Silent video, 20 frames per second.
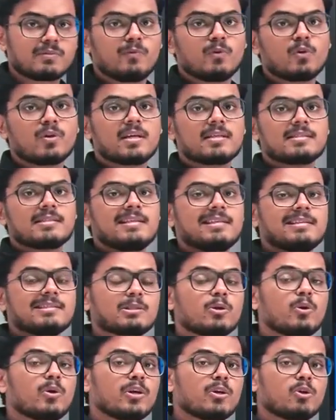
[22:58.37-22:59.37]
4ac
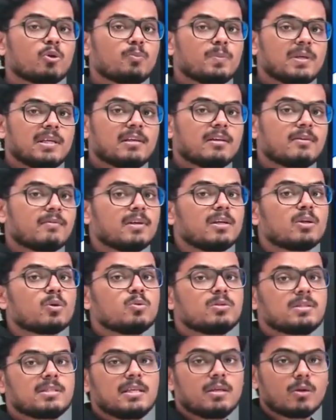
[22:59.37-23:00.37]
is going to be equal
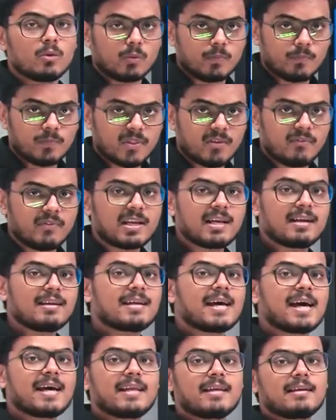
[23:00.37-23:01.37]
to 0. We
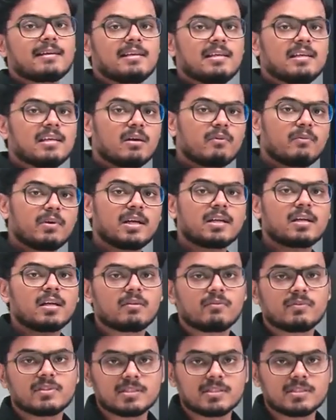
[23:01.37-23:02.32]
can directly equate it